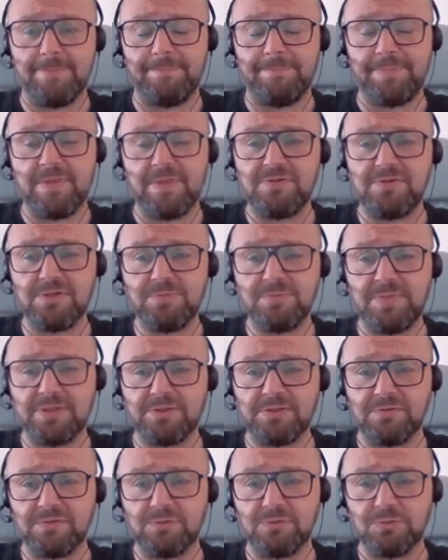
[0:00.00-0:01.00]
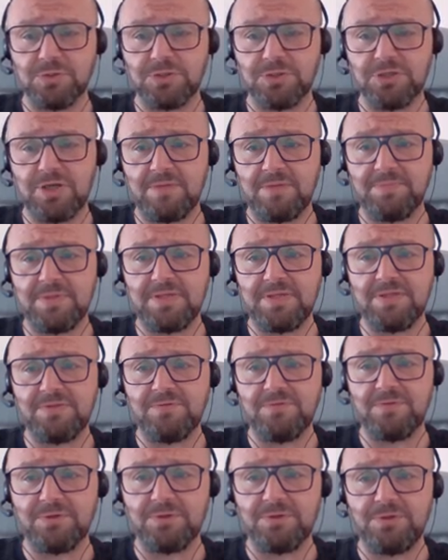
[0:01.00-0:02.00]
the first part of the workshop is
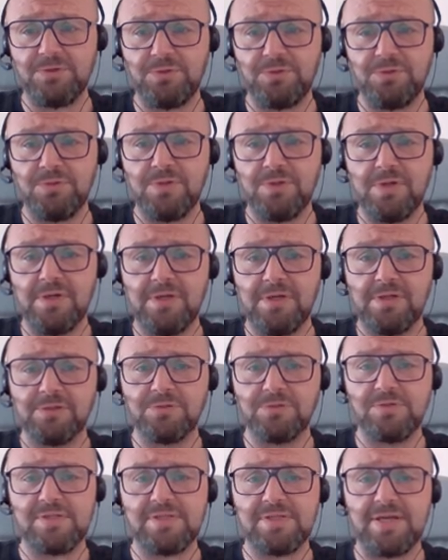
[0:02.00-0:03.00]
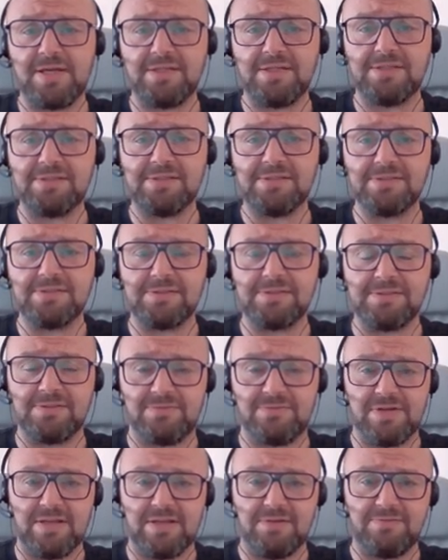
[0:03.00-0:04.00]
for you to decide the
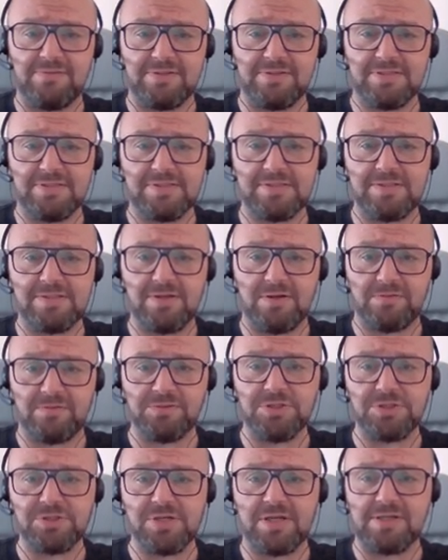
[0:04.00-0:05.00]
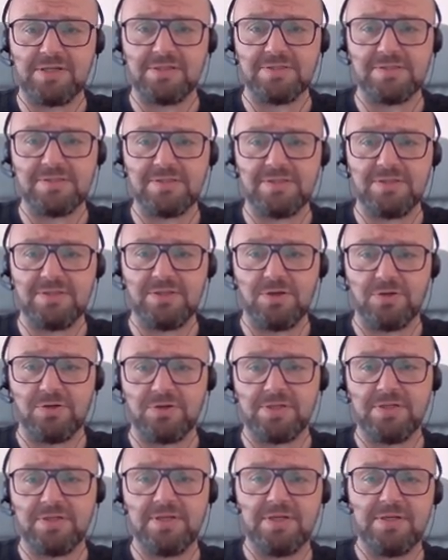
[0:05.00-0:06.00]
relevance of the channels in
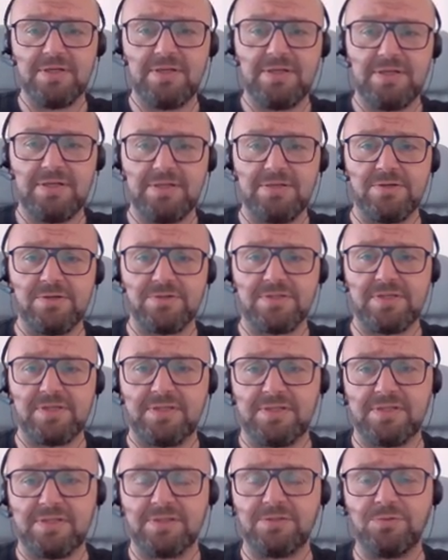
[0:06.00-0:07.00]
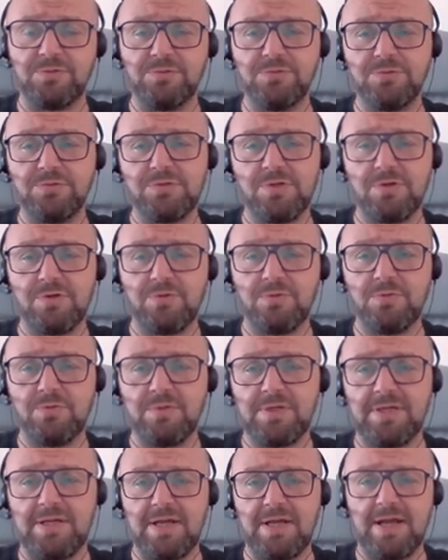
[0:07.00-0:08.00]
your setting. To do so,
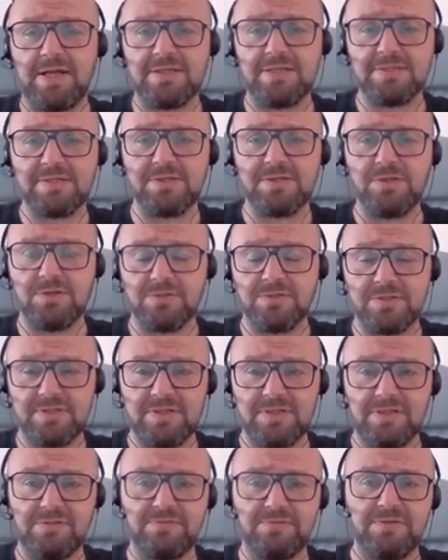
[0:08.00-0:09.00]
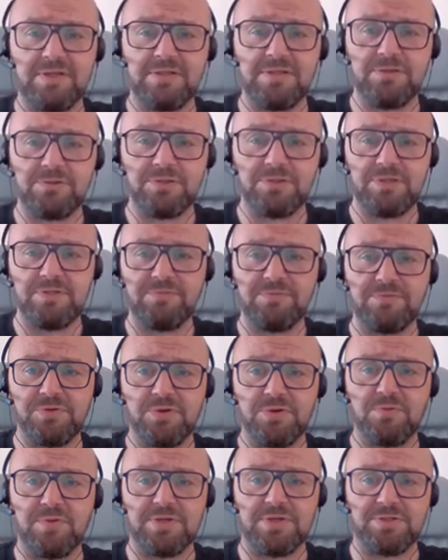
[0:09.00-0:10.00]
ask yourself and your team 3
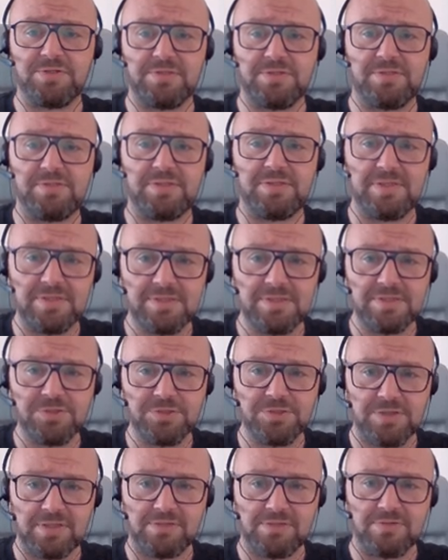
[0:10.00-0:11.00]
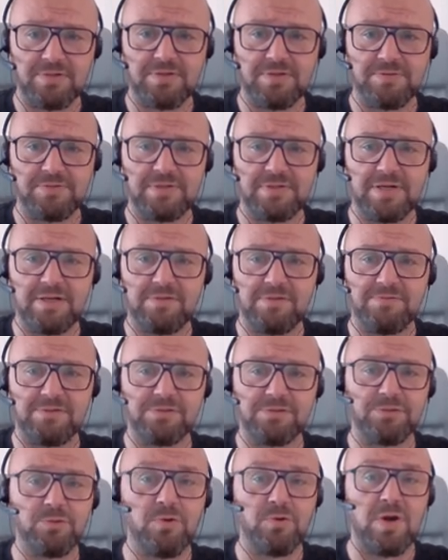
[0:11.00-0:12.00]
questions. Is this channel
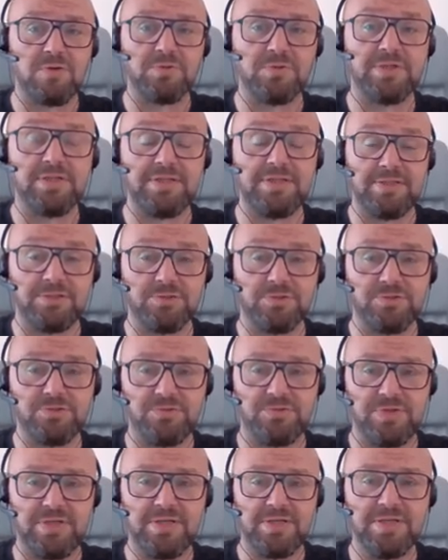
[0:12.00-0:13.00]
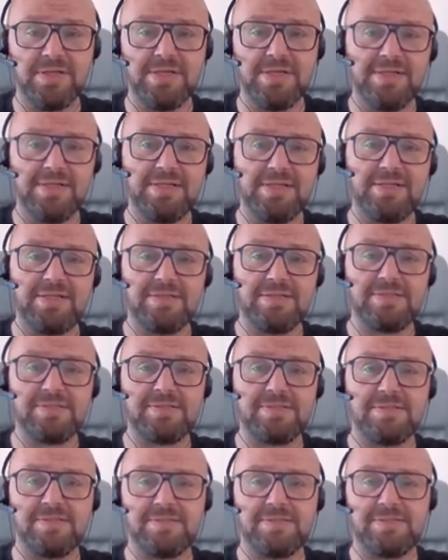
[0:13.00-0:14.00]
relevant to our industry?
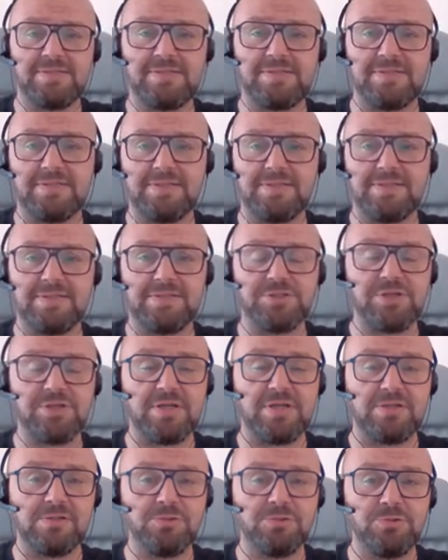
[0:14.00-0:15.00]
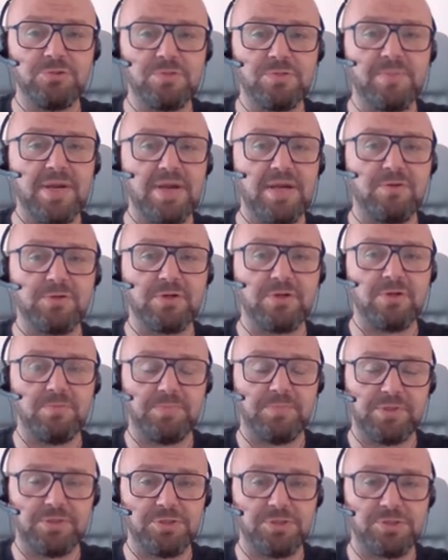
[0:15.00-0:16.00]
Is this channel used by our
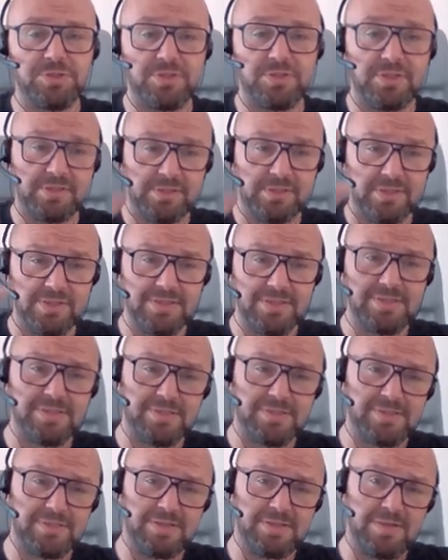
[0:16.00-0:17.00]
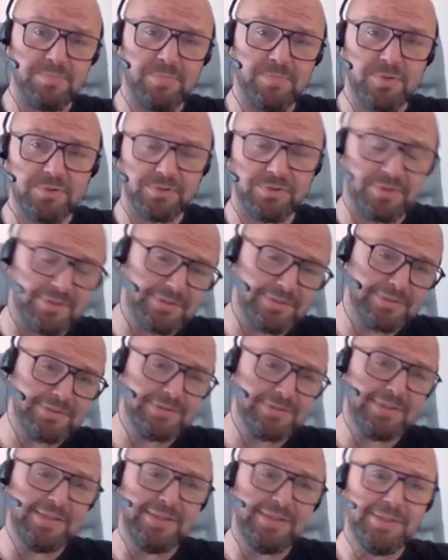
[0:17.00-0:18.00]
competition? And this is important
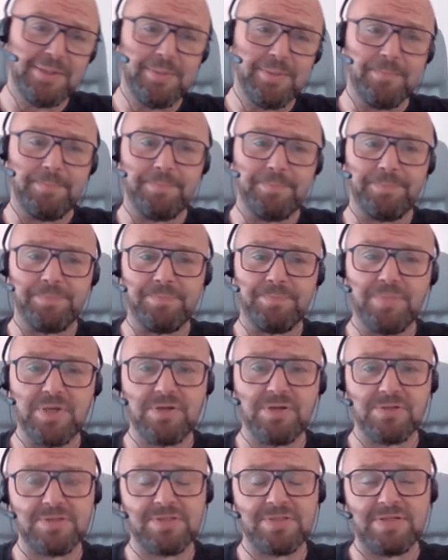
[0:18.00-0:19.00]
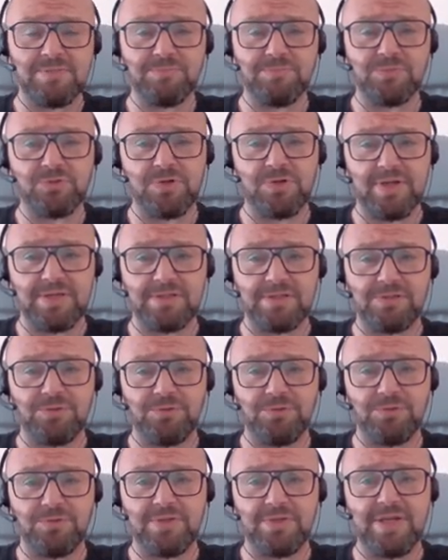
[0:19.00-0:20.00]
because I'm trying
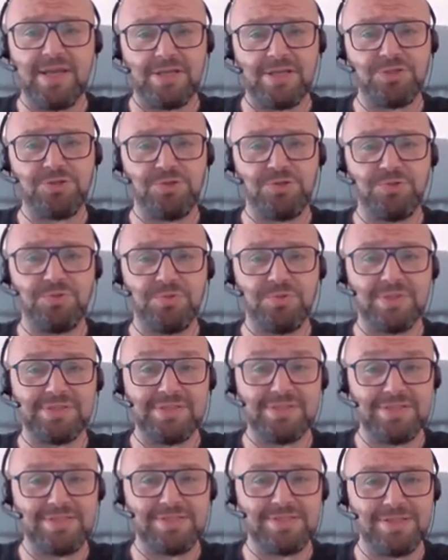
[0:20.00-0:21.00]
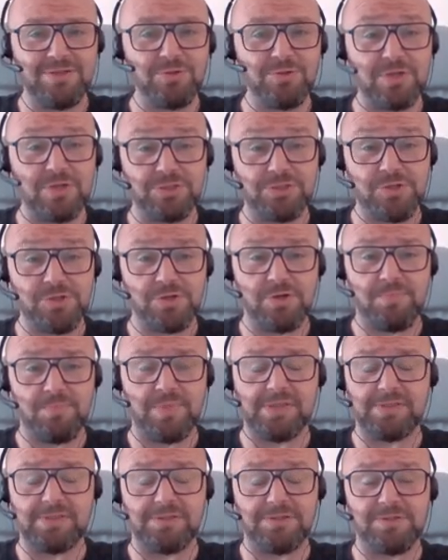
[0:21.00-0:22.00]
to get you to at least look at your
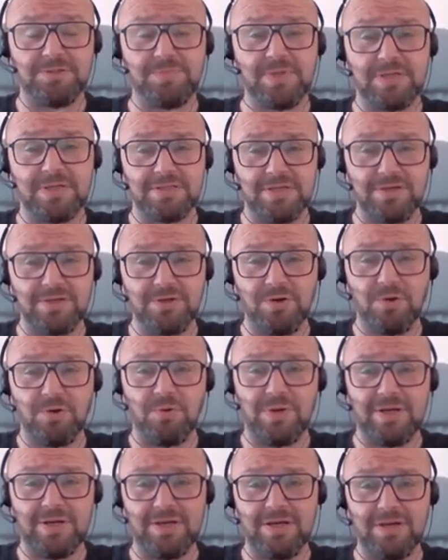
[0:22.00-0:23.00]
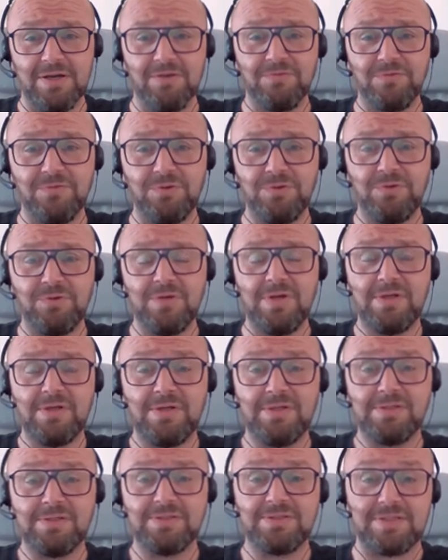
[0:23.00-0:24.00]
competitors, because I know a lot of you
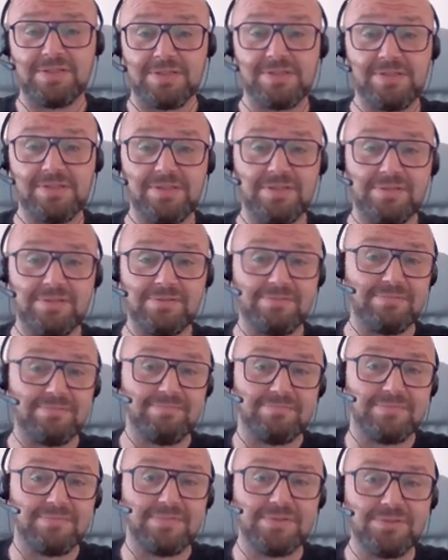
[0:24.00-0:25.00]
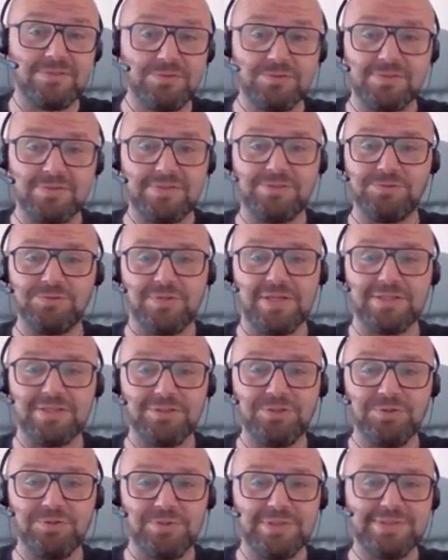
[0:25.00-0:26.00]
just do not
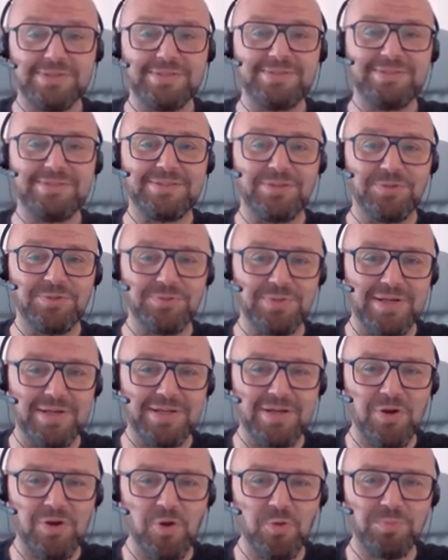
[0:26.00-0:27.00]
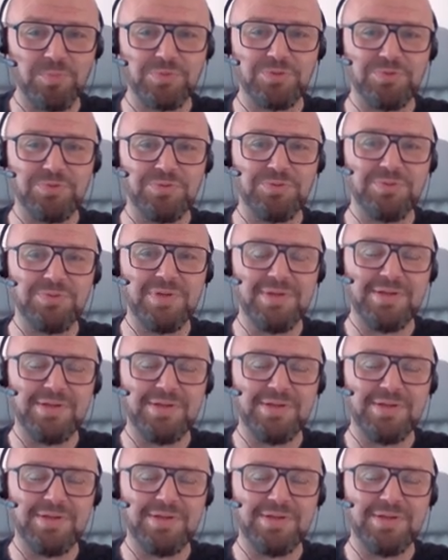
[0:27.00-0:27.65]
do it. So I hope to